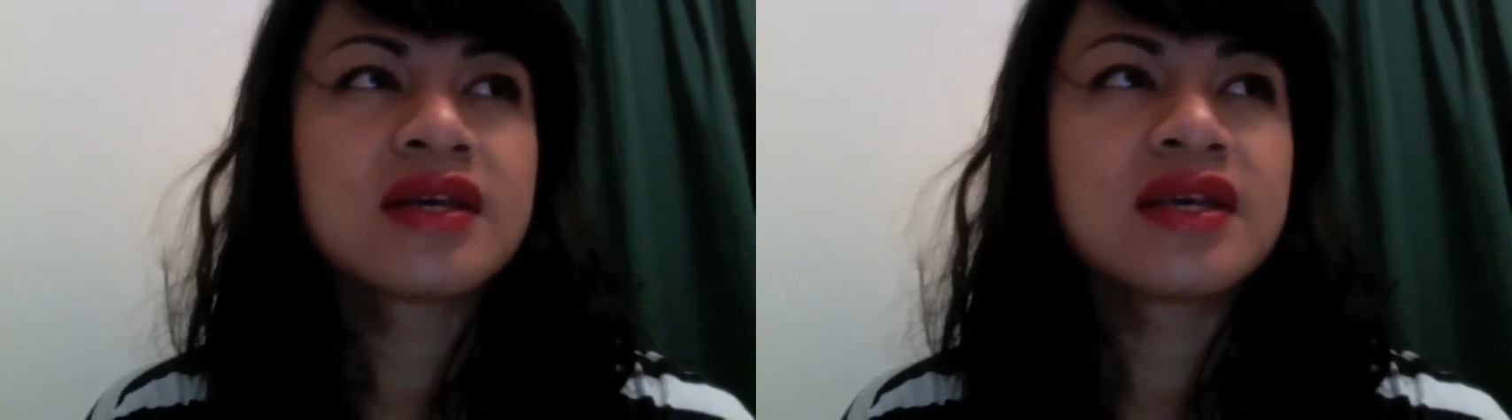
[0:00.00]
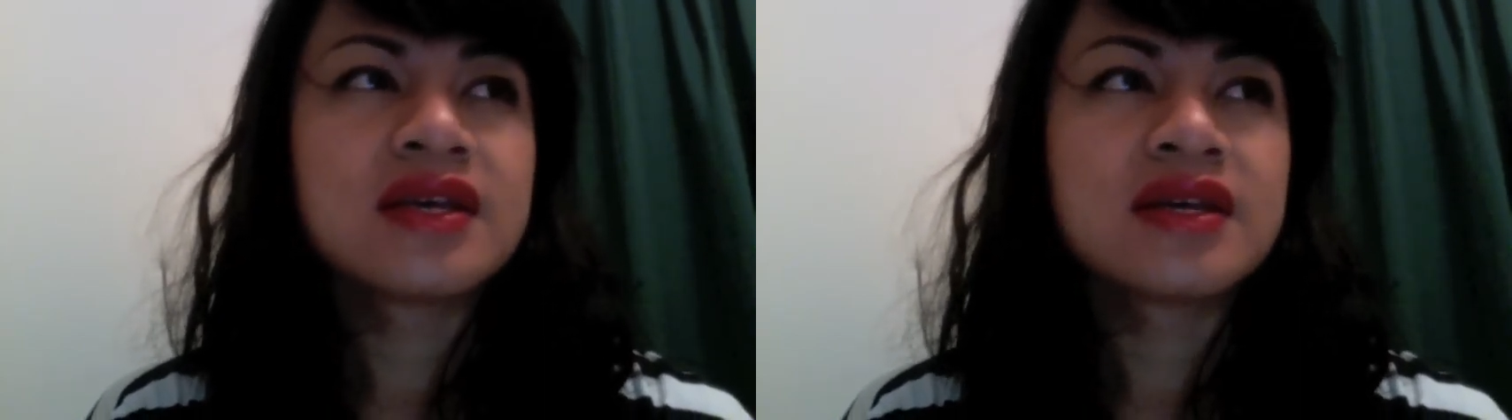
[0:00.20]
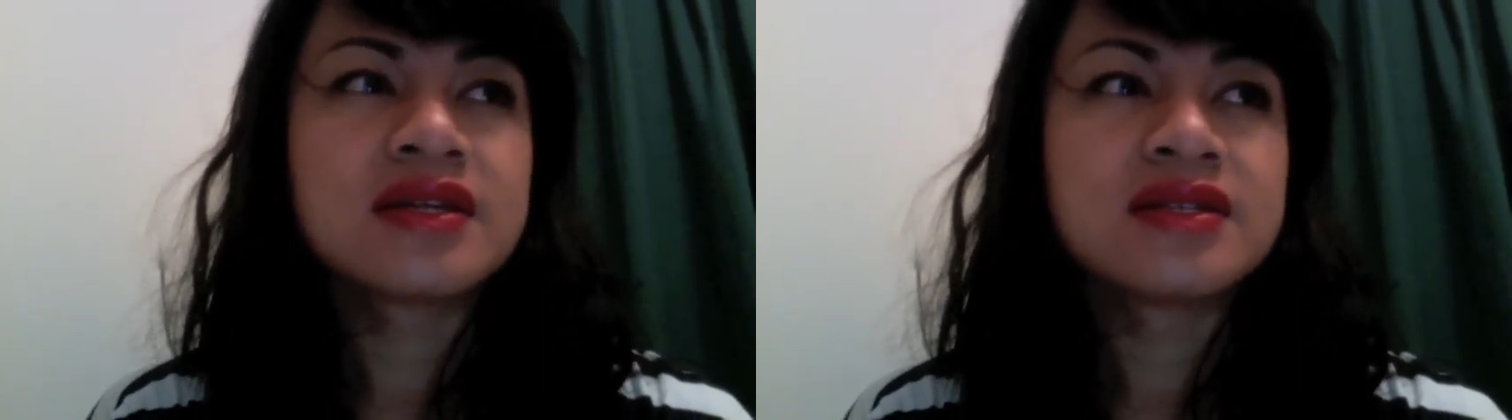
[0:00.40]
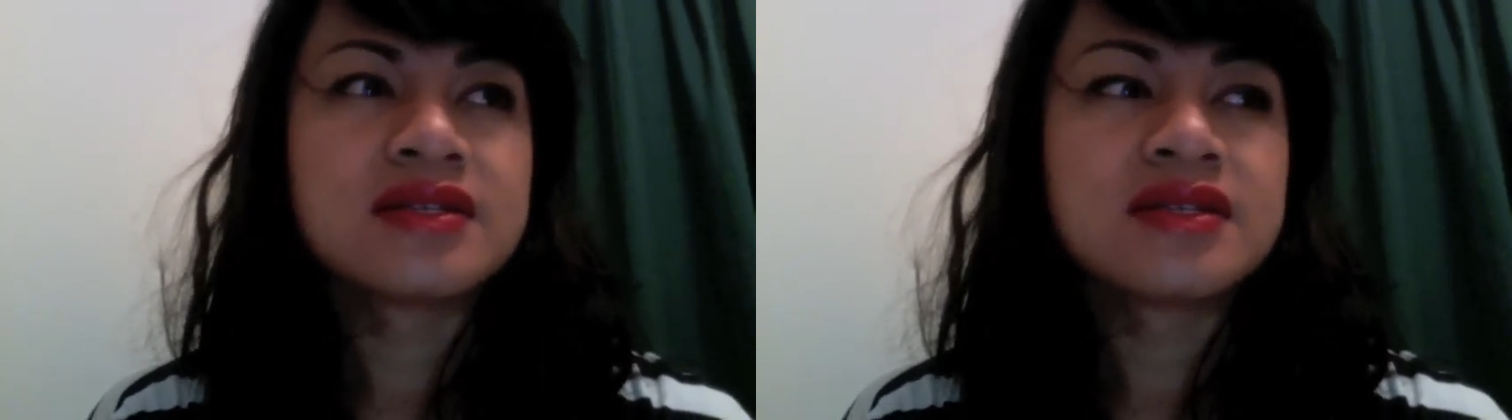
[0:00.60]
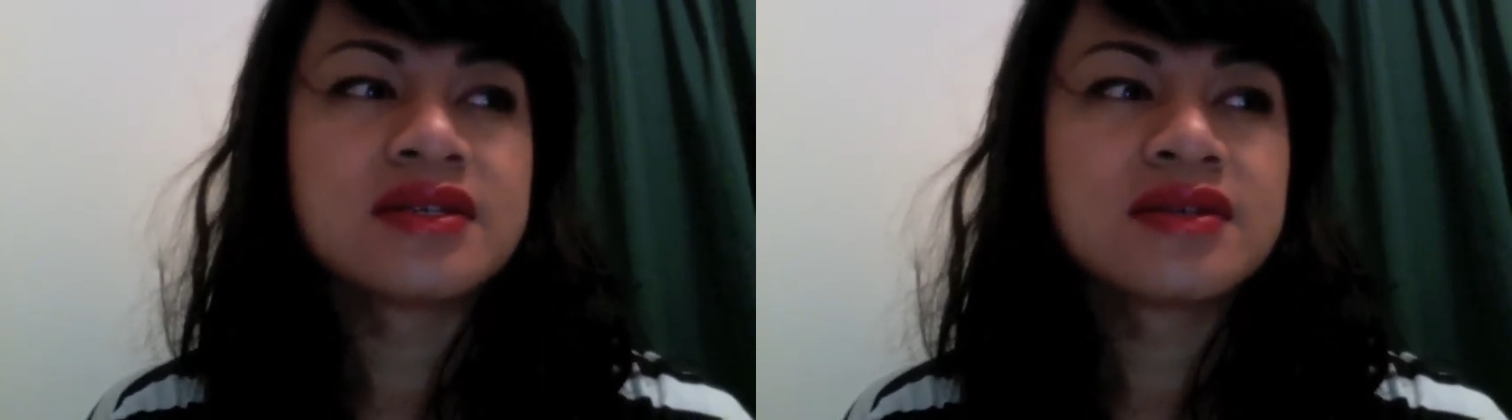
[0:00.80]
And
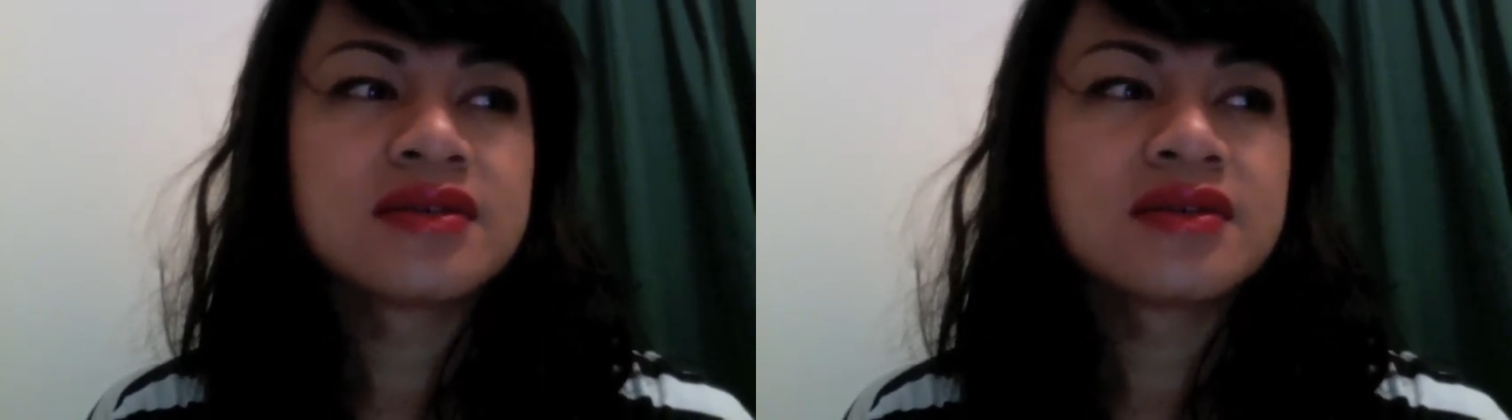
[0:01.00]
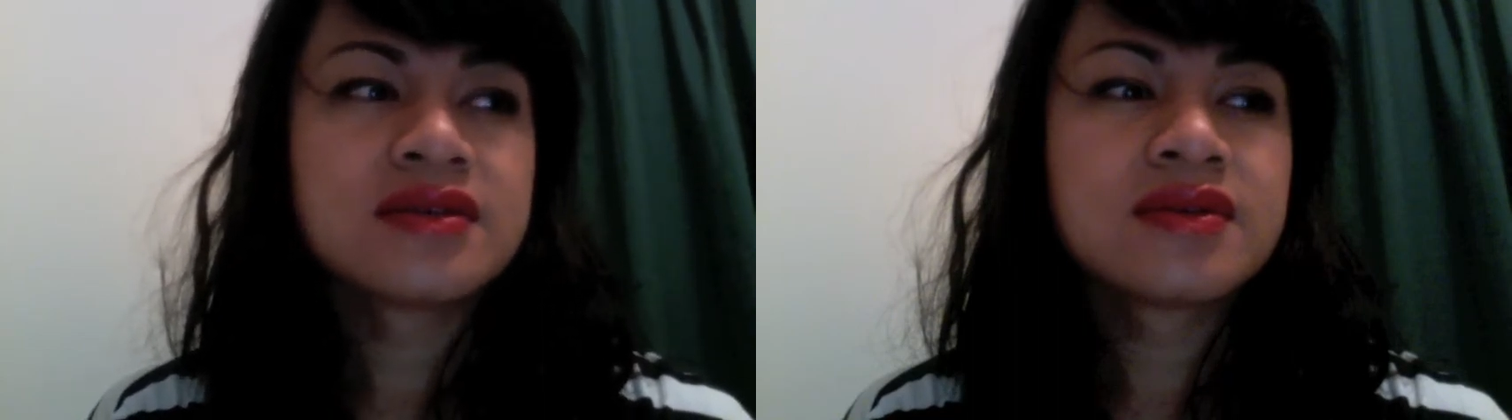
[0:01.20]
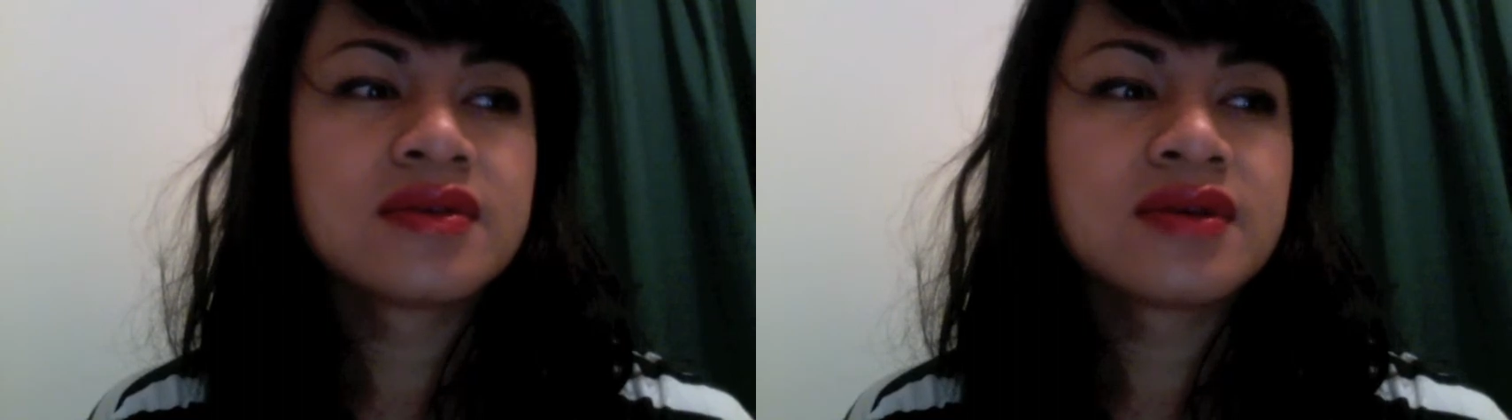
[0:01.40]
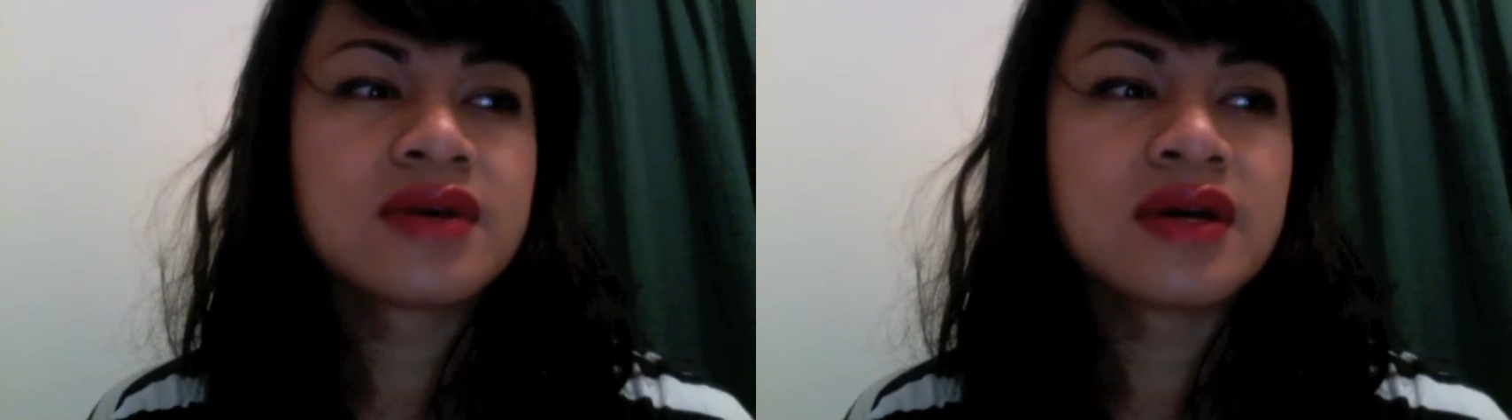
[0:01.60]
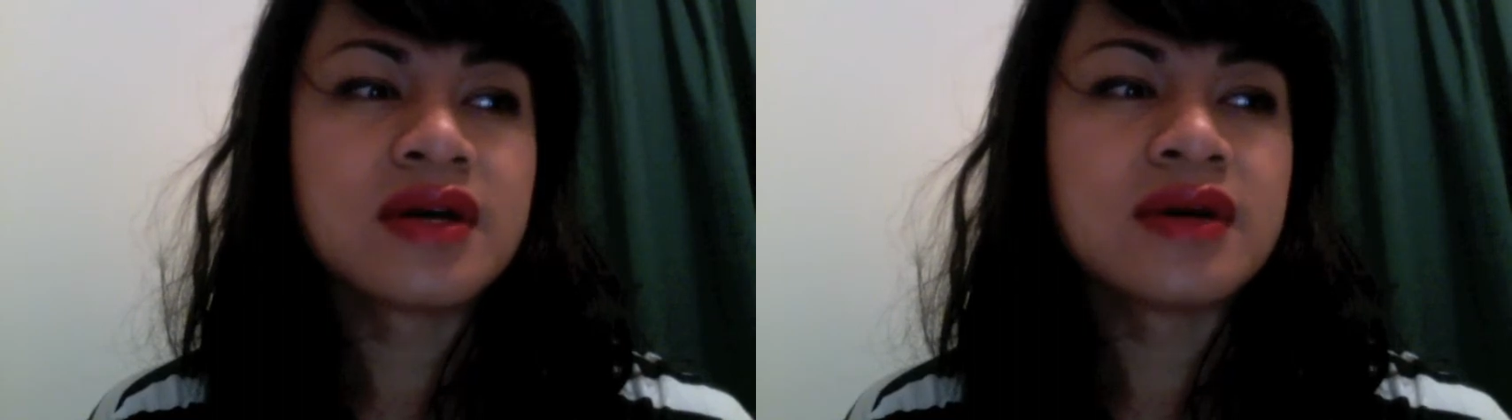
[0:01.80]

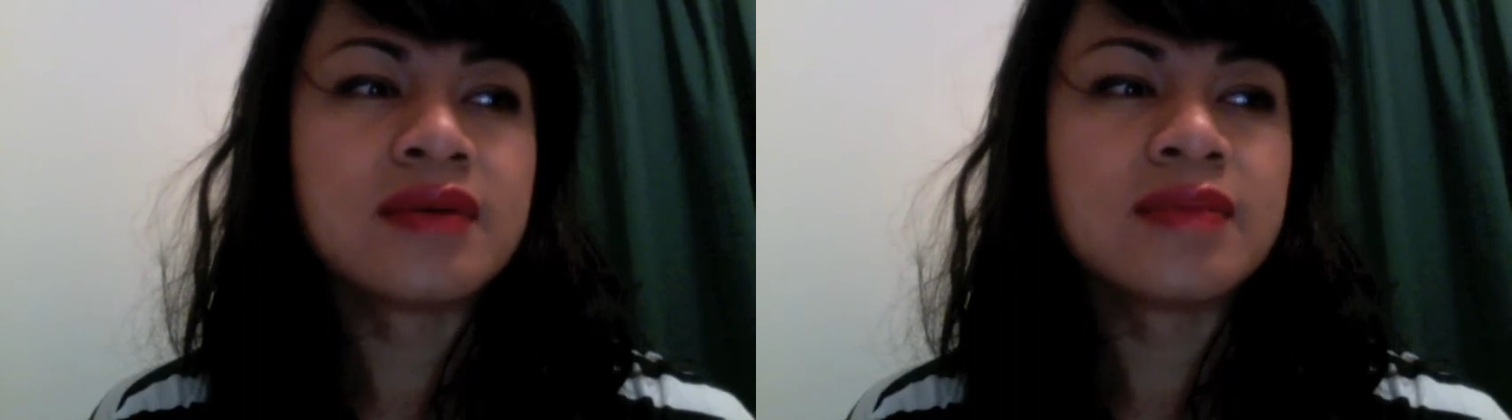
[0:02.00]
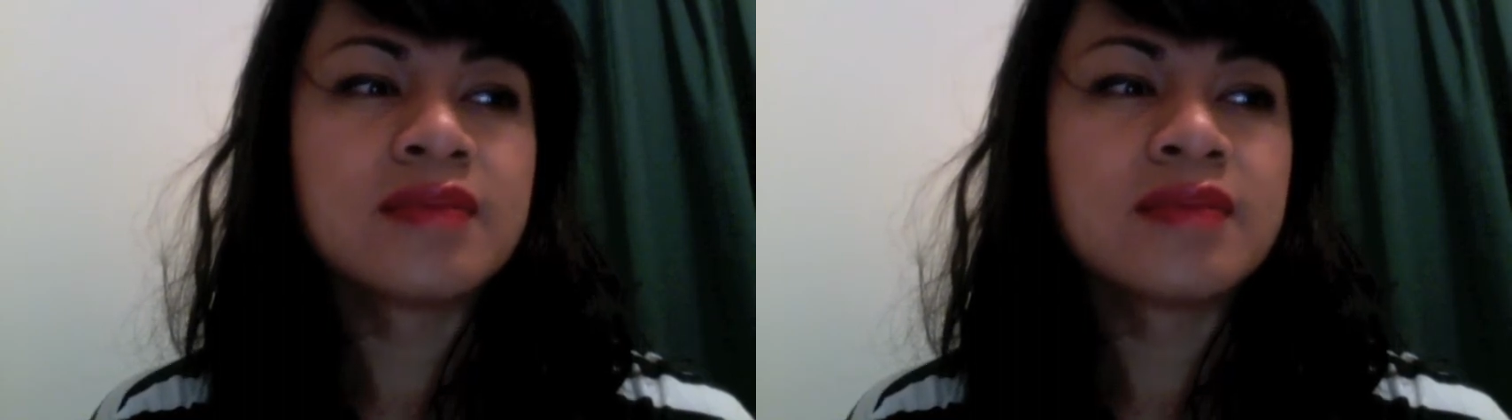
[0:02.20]
um,